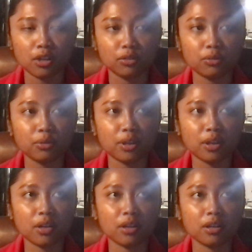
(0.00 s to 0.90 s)
to
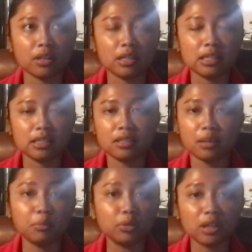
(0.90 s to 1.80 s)
the
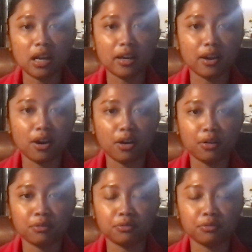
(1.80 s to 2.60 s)
stimuli of